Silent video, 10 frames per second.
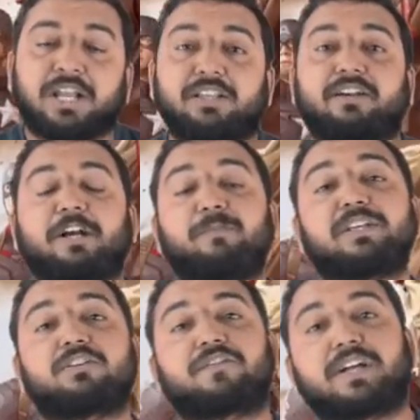The Red
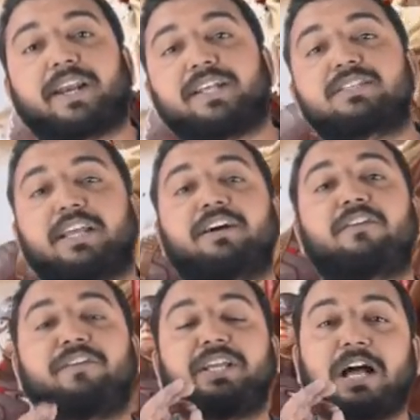Bears of Courage, here
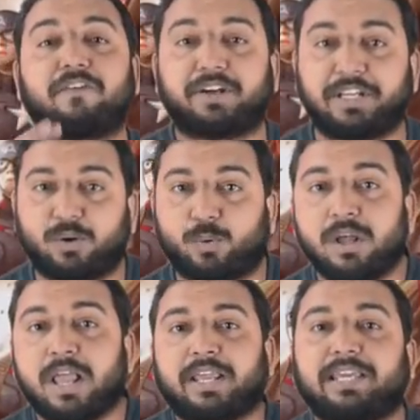we have a hero,